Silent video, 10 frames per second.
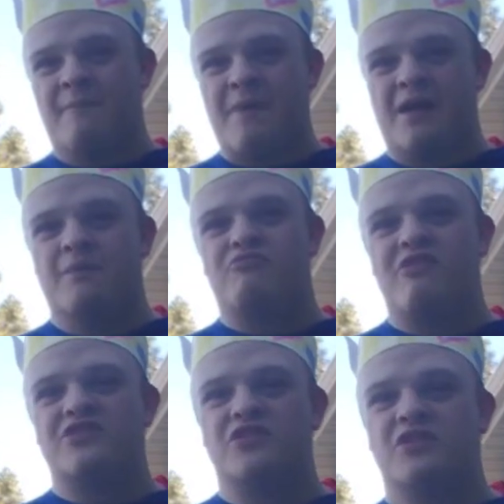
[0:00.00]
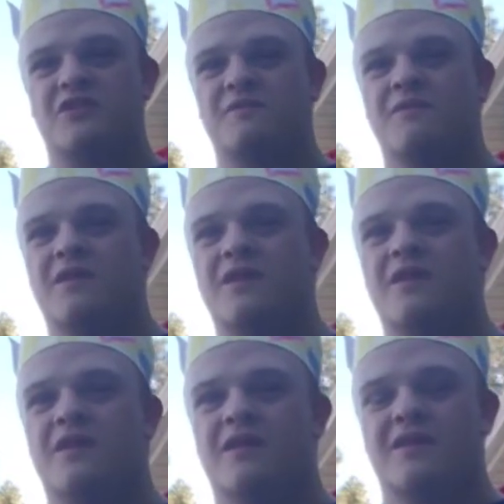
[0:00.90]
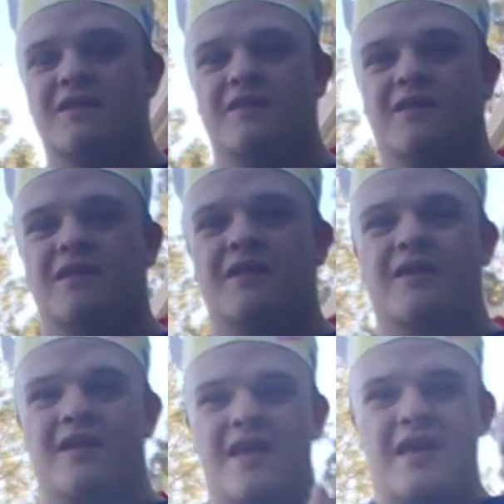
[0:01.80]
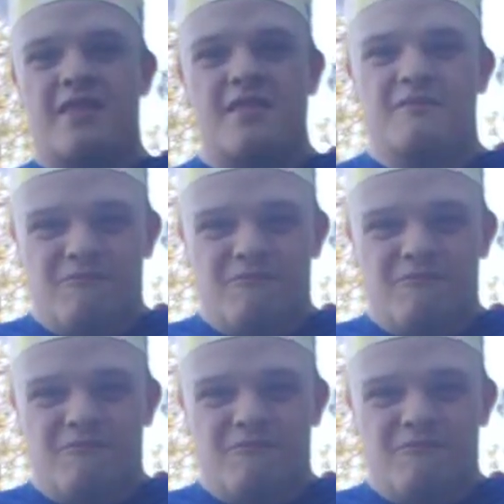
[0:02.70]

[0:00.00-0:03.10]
amount of pressure is